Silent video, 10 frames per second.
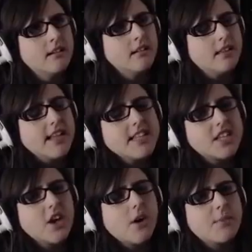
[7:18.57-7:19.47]
Let's
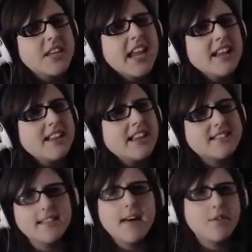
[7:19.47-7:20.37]
go obtain
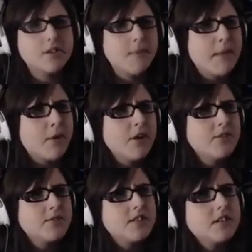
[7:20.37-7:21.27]
these levels, my bros.